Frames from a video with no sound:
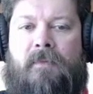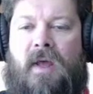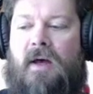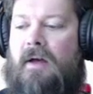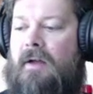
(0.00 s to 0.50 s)

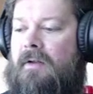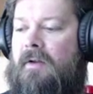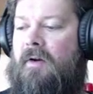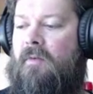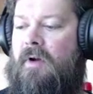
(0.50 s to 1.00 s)
We're
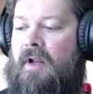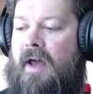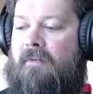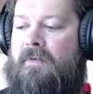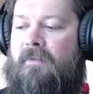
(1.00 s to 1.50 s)
going to
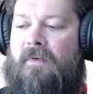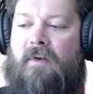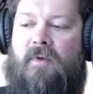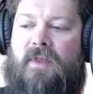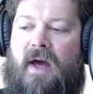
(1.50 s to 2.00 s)
have some
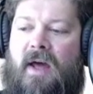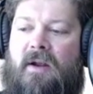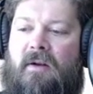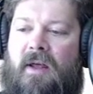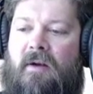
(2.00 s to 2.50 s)
fun with that
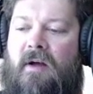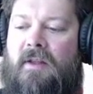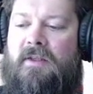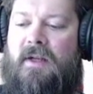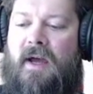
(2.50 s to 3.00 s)
here later
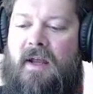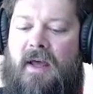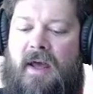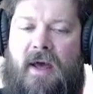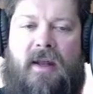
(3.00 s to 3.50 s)
on tonight,
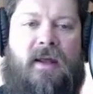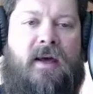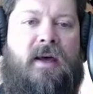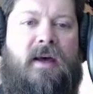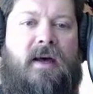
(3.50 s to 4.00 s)
and
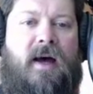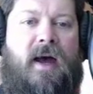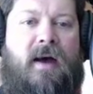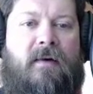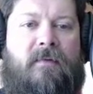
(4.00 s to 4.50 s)
I
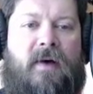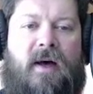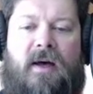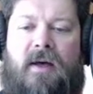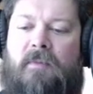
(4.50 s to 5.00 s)

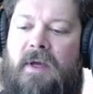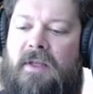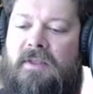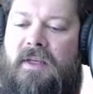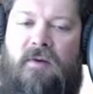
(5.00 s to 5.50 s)
have be
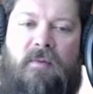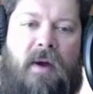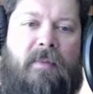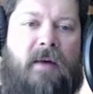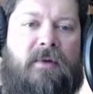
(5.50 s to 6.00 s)
continuing my
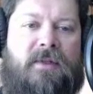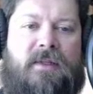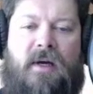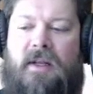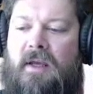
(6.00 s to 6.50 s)
Bible
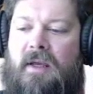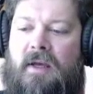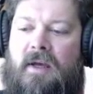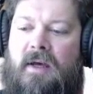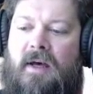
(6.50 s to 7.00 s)
study,
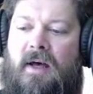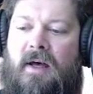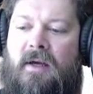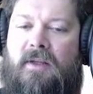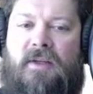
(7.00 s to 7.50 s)

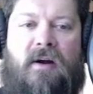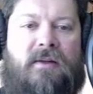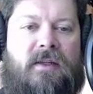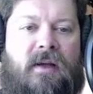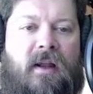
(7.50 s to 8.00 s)

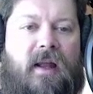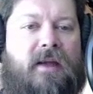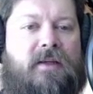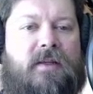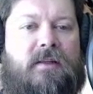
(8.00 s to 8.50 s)
guitars in
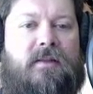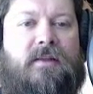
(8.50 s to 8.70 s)
Galatians,